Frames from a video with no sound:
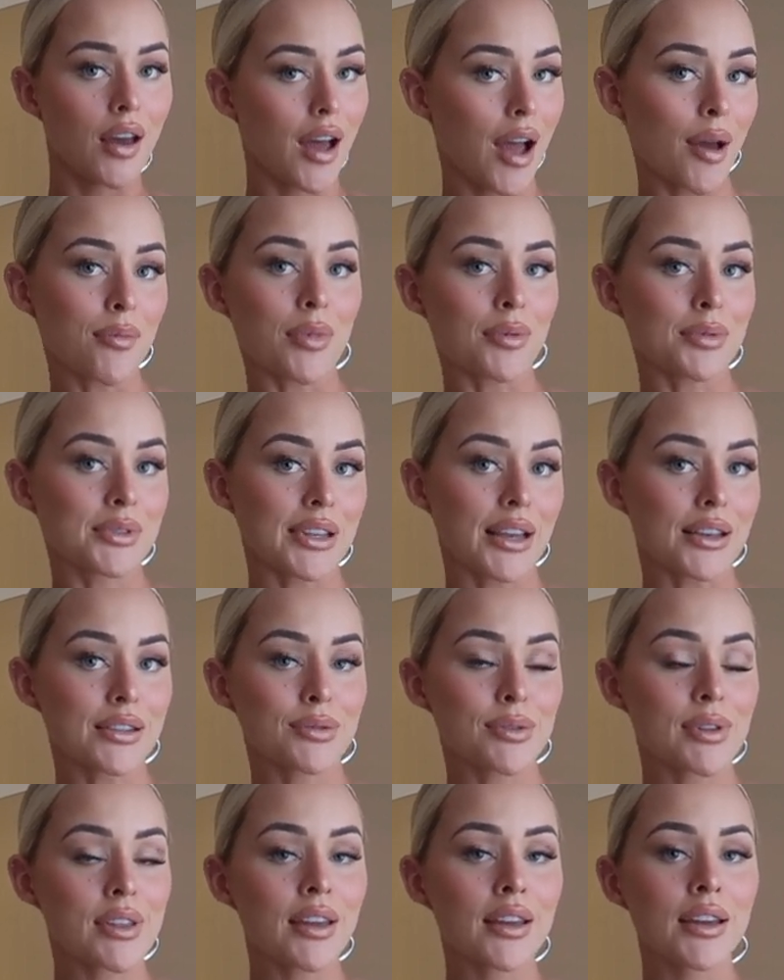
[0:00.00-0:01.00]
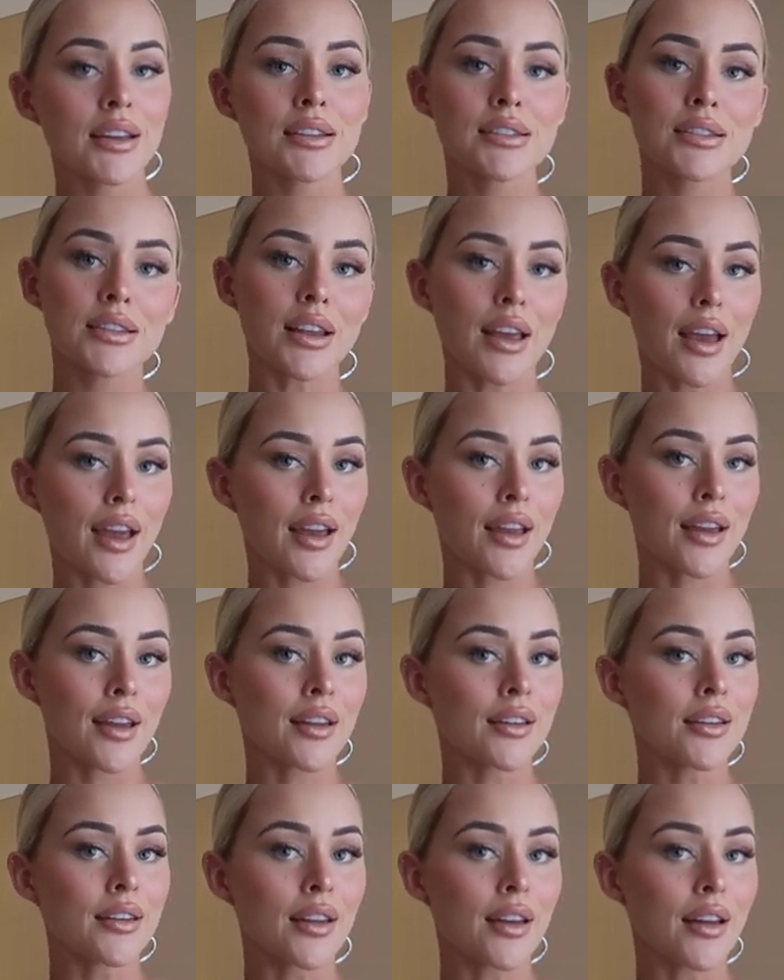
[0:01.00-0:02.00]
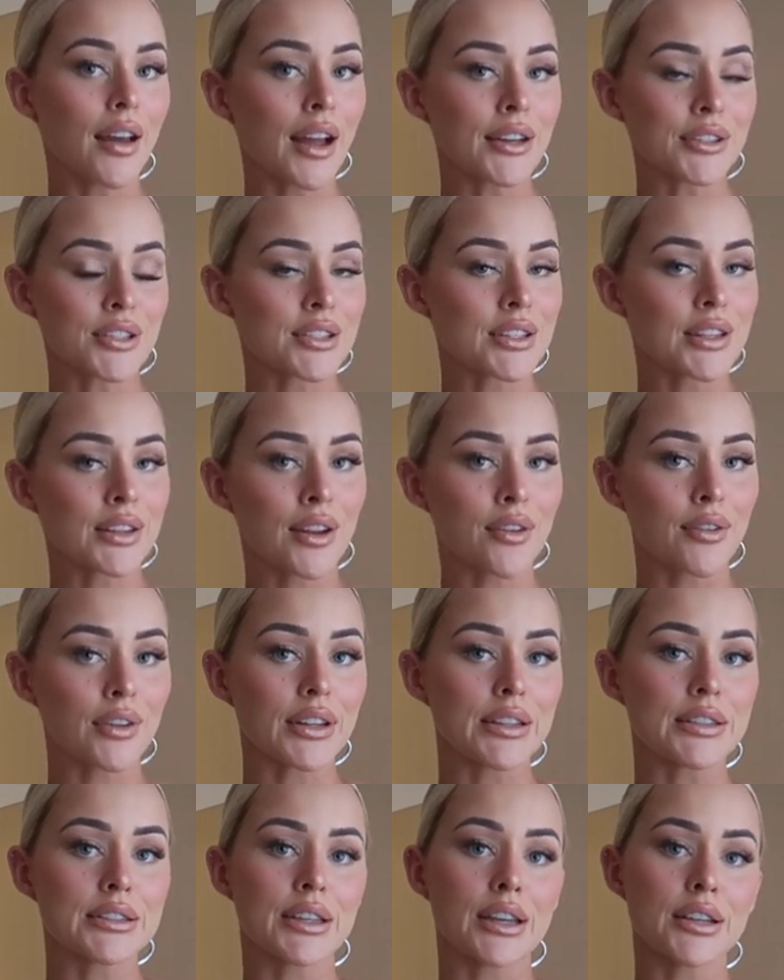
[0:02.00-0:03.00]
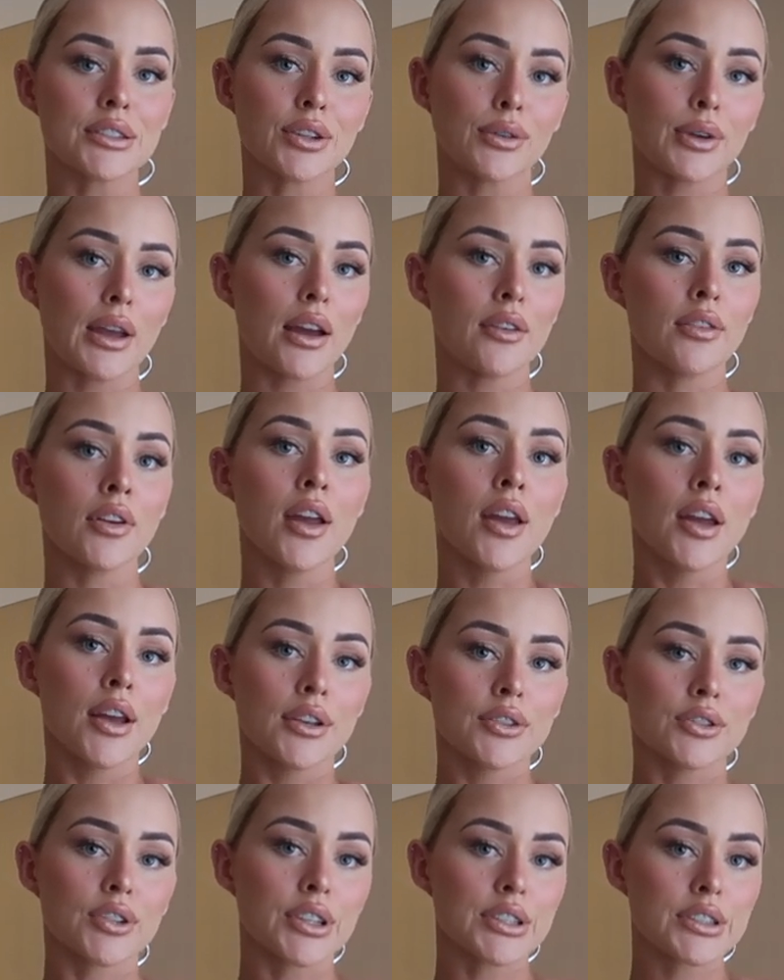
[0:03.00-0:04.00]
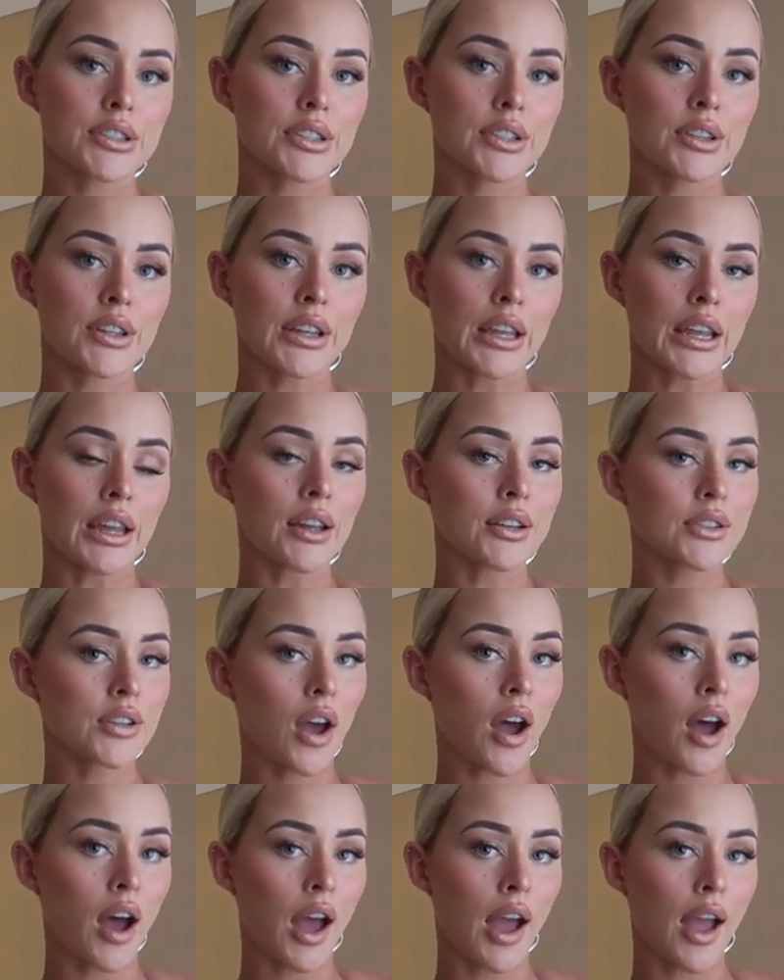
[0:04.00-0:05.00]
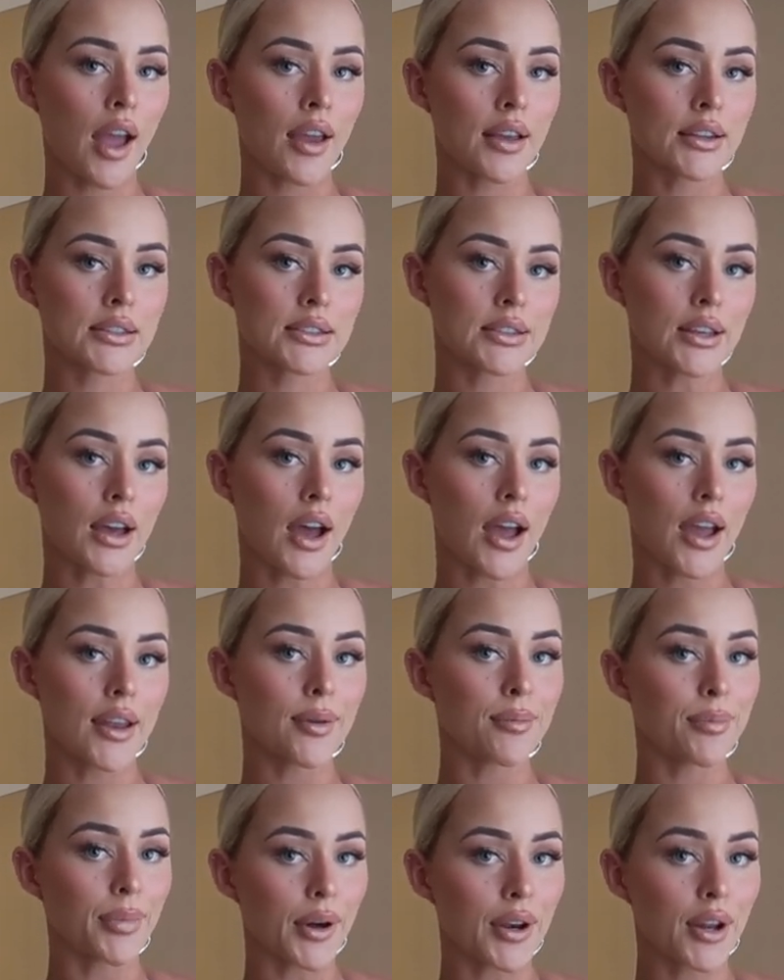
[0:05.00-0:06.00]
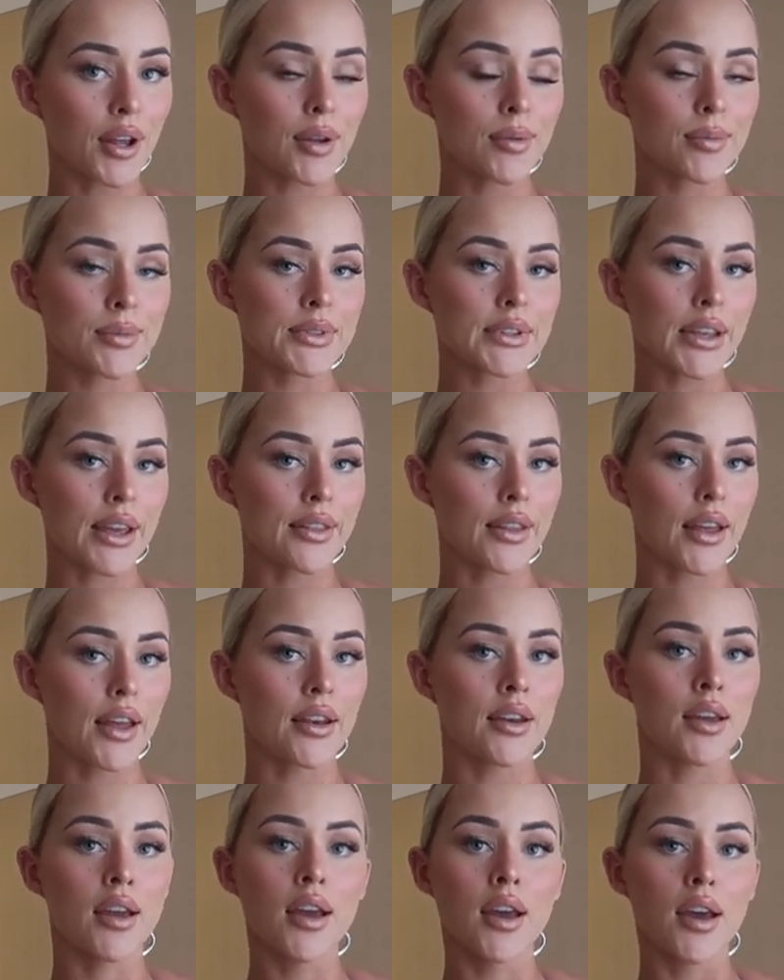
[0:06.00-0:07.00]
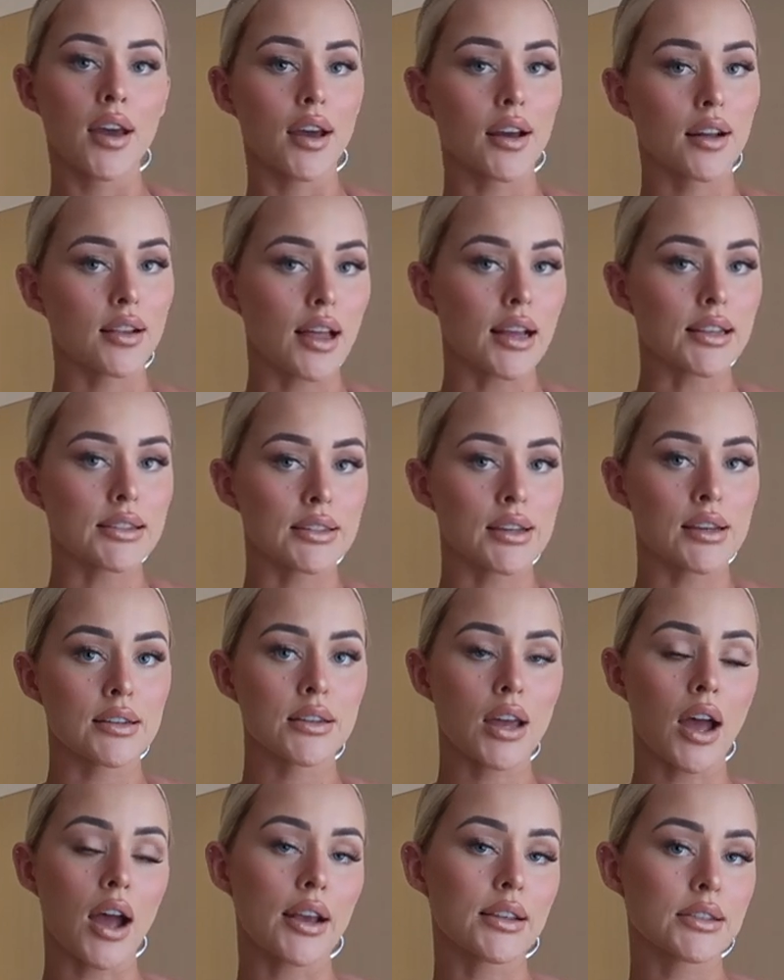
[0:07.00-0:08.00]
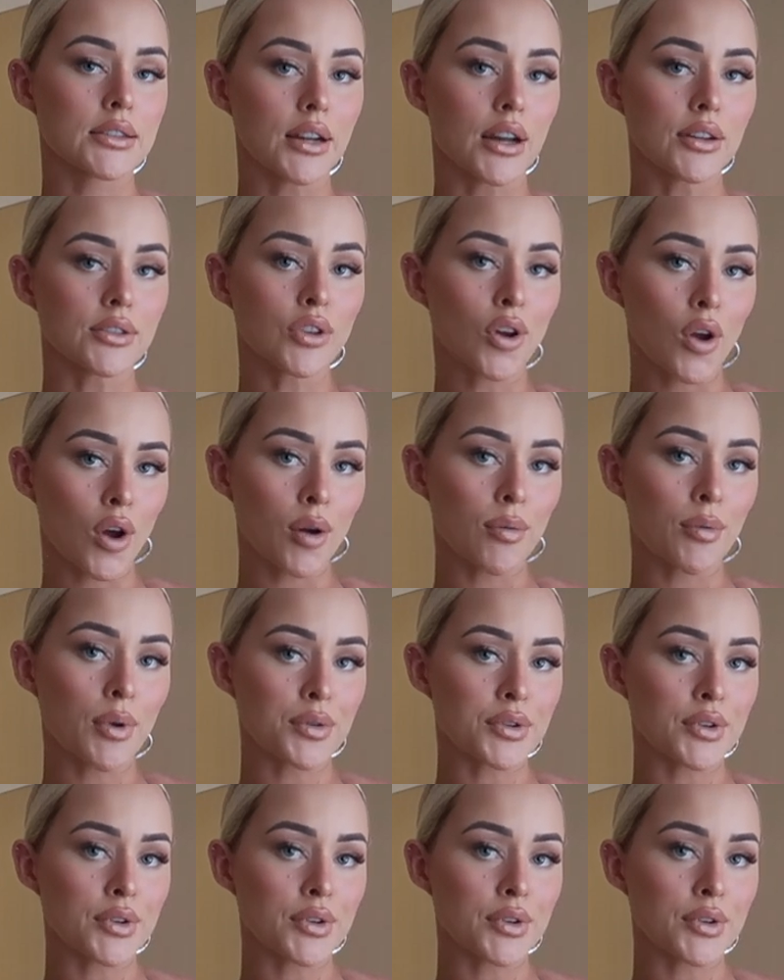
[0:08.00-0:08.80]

I'm obsessed with it, and I just think they're really sick. So we have just the tie side bottoms, and then a classic tie style top.